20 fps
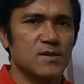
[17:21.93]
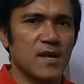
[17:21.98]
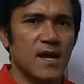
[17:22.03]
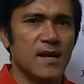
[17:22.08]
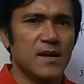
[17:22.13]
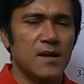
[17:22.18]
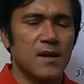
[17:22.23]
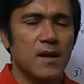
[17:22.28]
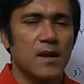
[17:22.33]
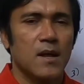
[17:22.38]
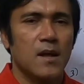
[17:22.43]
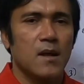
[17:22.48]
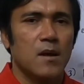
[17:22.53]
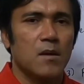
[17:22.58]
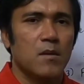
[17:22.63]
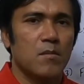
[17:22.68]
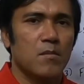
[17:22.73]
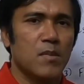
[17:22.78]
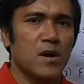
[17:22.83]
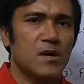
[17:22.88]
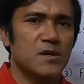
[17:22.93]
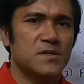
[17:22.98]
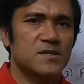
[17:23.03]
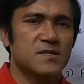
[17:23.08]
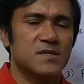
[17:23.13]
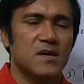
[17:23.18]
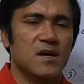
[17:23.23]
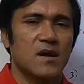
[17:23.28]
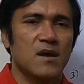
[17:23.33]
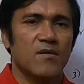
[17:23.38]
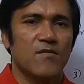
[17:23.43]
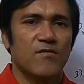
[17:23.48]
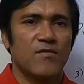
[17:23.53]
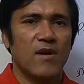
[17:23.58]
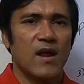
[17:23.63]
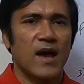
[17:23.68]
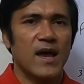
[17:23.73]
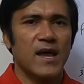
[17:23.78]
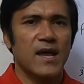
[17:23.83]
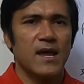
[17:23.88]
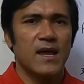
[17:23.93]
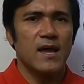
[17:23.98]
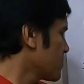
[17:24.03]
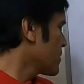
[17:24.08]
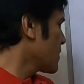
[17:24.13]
that birds fly.